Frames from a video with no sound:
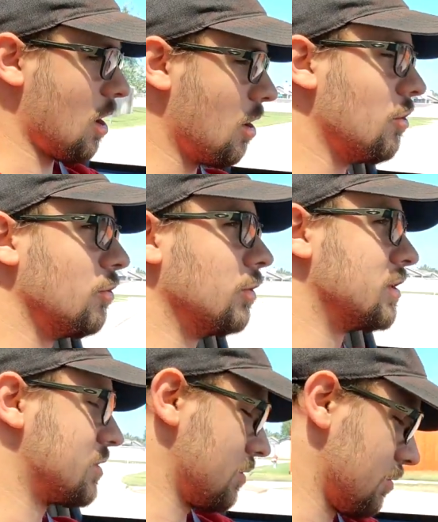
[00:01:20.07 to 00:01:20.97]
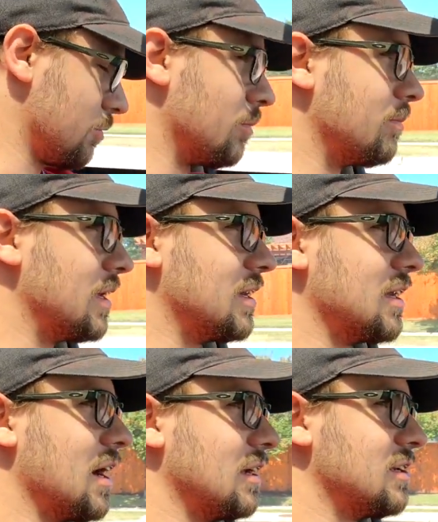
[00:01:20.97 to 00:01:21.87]
ode to
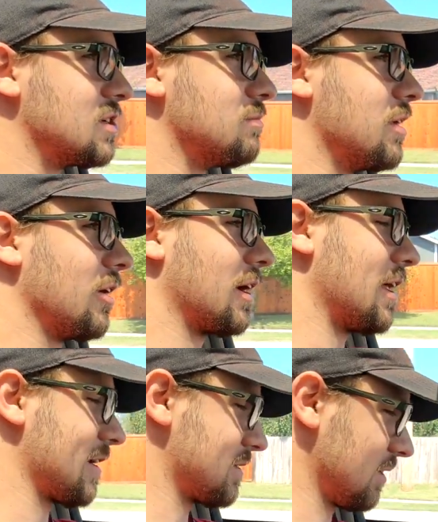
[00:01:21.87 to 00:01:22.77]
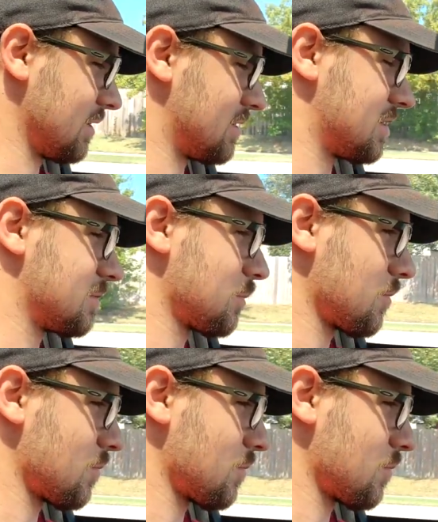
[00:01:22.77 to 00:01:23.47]
mid-90s American excellence.